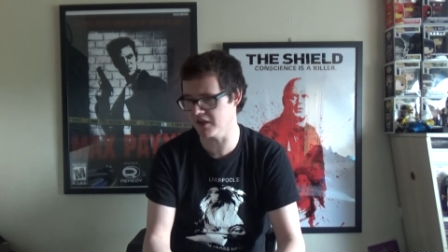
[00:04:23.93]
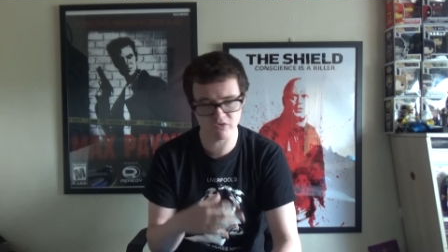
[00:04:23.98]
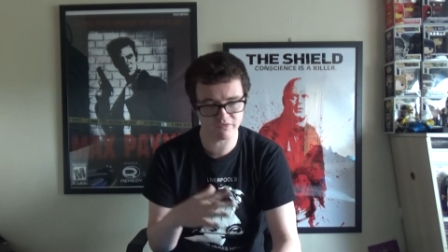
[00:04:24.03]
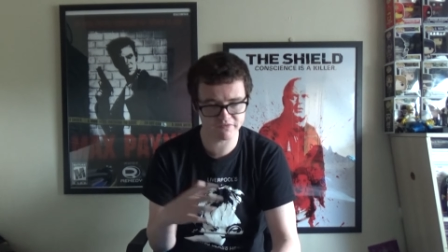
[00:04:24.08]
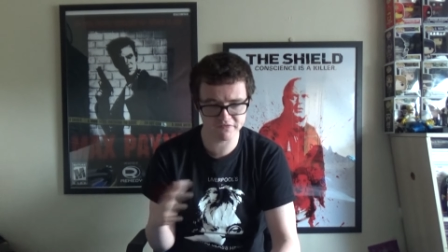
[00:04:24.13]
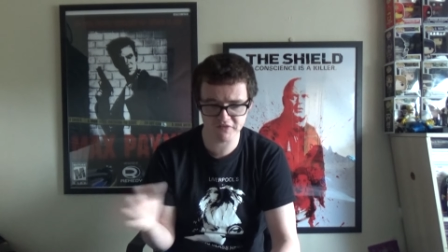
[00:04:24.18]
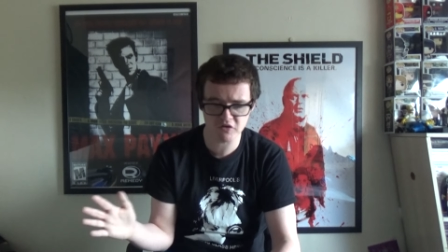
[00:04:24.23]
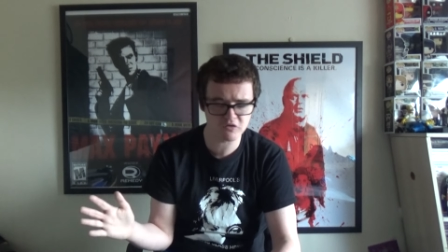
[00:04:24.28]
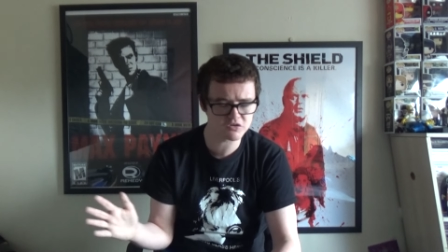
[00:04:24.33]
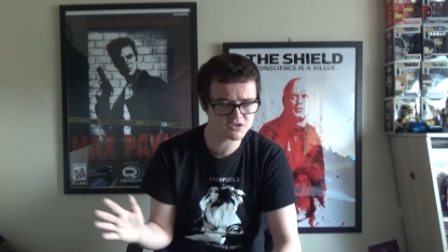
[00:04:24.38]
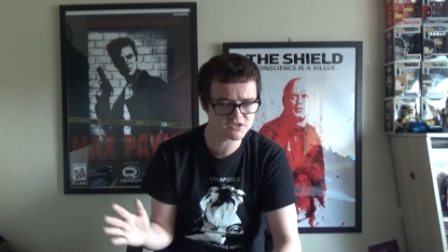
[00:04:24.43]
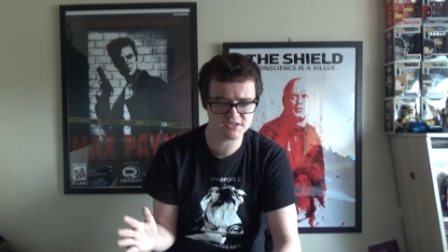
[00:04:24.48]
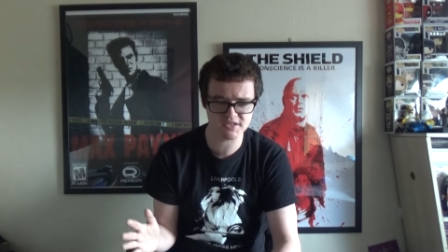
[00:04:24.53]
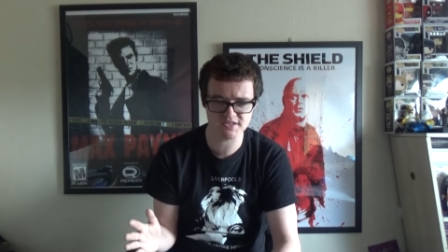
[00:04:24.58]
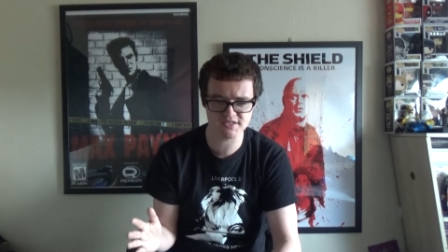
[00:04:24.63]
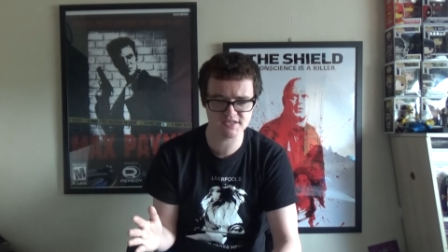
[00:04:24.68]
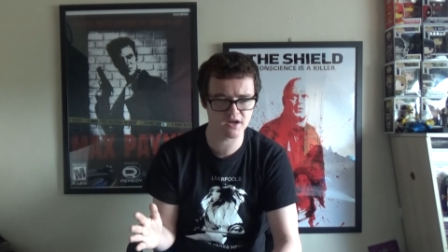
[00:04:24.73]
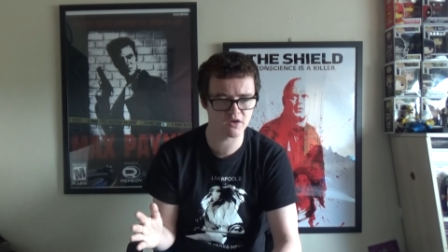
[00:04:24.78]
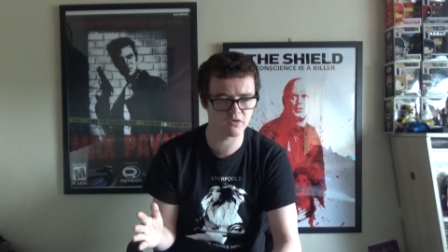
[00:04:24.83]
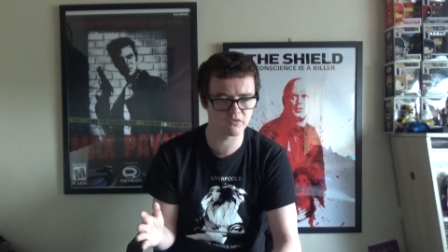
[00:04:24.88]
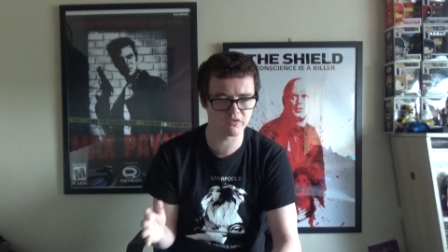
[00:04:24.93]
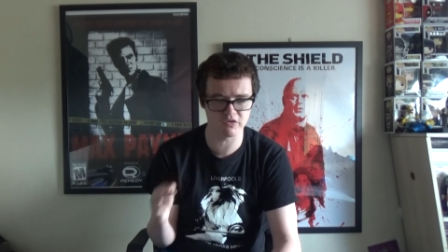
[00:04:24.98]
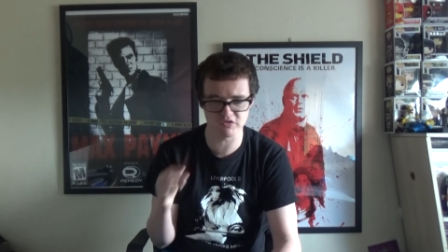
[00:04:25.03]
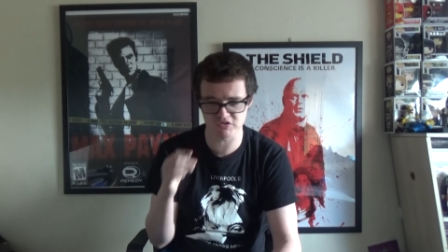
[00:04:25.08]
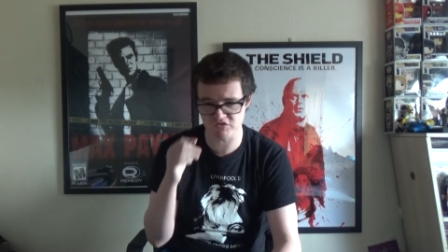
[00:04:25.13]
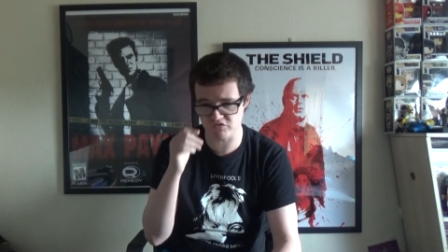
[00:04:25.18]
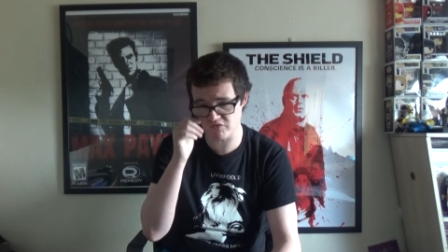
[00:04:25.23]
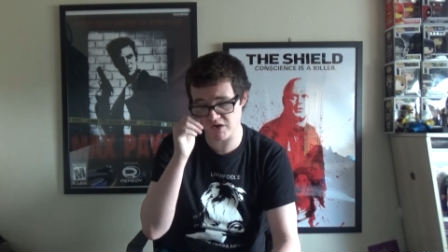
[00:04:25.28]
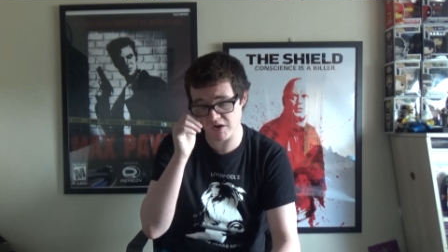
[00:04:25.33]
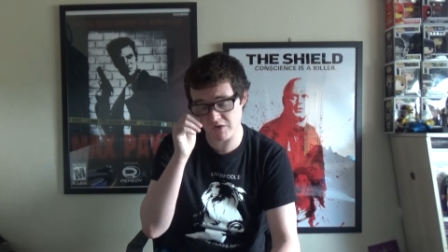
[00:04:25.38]
refusing to tell
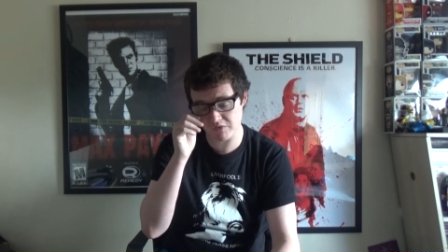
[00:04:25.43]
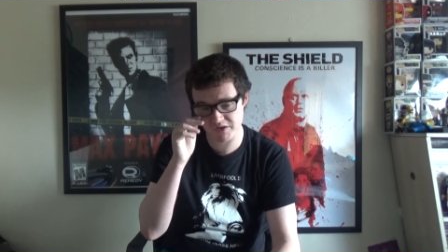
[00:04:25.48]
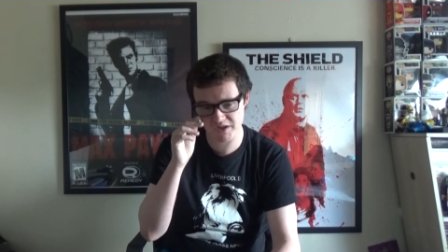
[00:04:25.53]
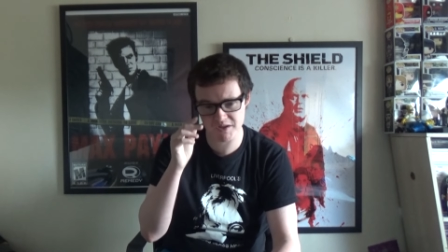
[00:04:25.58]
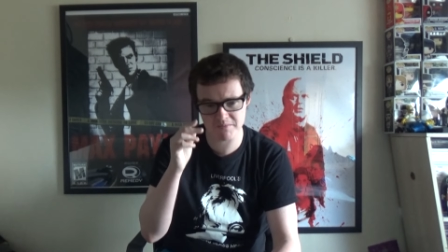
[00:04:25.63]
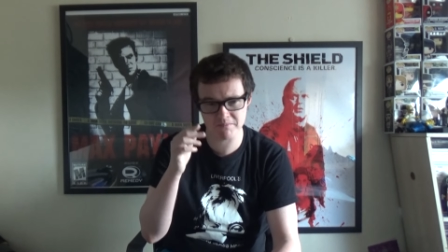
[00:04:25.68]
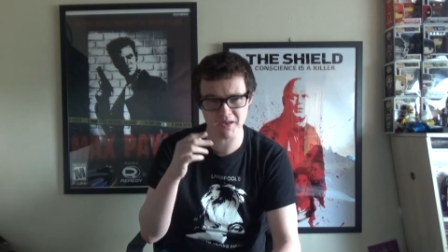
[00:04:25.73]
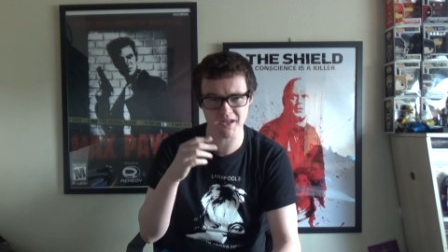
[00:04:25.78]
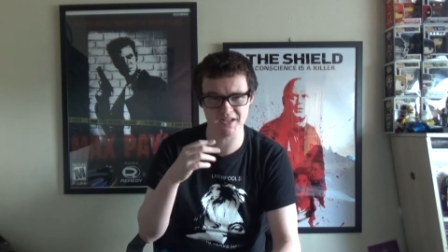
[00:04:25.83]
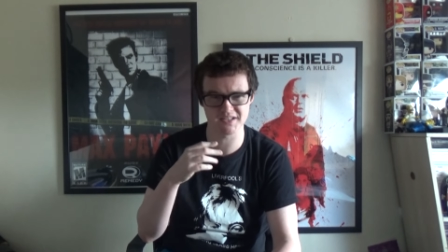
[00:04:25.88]
those around him,